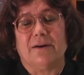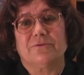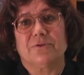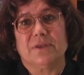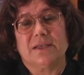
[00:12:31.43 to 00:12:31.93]

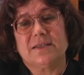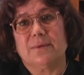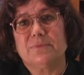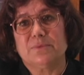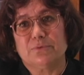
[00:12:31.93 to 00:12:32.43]
after the
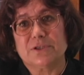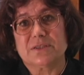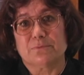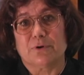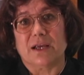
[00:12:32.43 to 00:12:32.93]
attempted
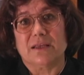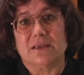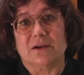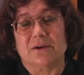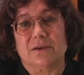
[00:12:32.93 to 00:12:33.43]
prison
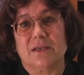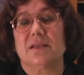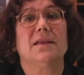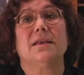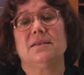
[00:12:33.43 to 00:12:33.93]
break there
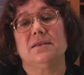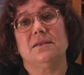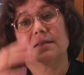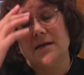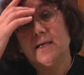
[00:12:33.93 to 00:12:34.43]
in
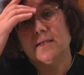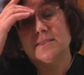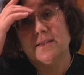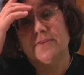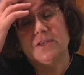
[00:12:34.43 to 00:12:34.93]

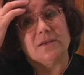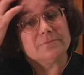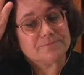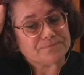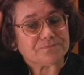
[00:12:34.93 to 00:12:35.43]
1970.